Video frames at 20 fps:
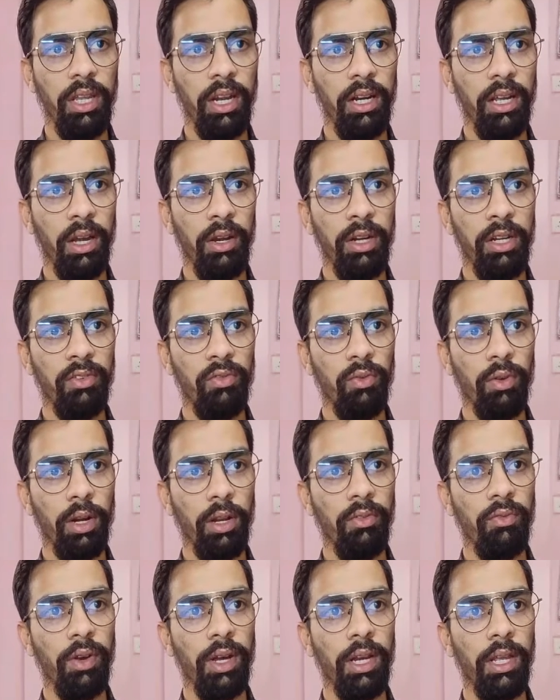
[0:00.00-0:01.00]
that I
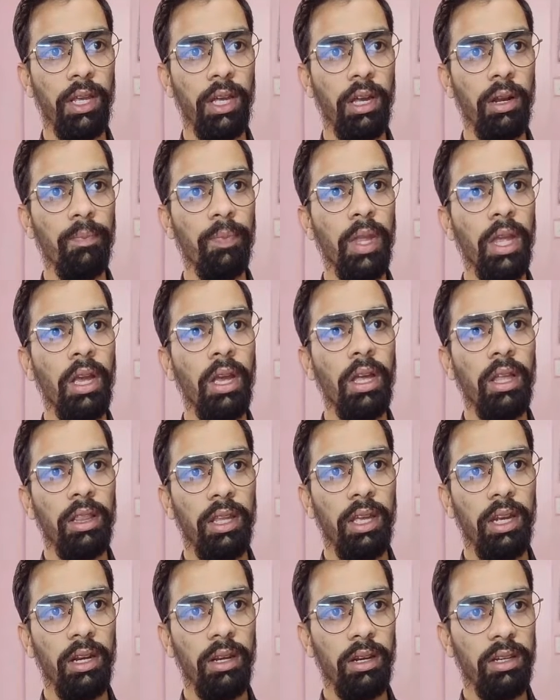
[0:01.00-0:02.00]
define here.
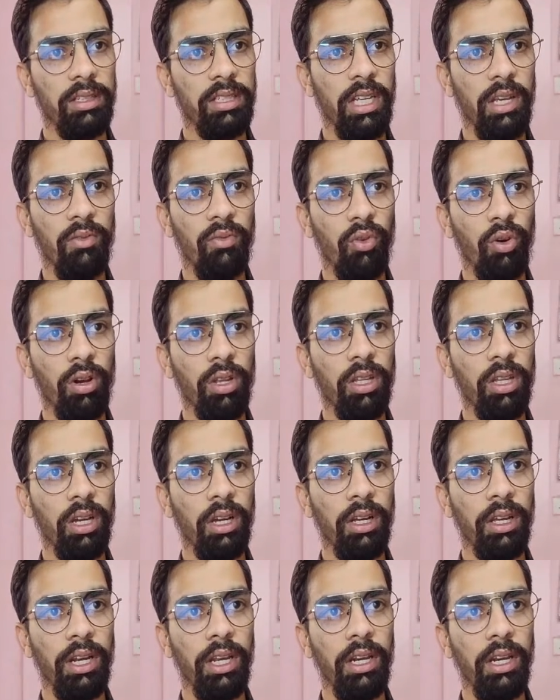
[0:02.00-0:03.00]
Then same for
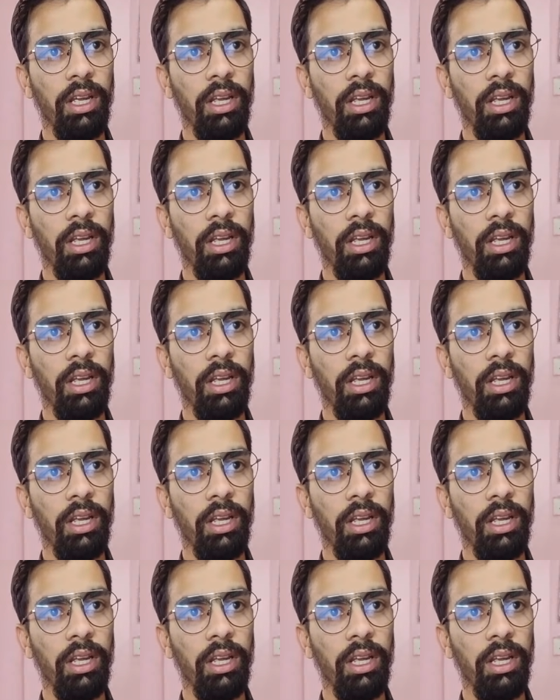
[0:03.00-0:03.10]
the green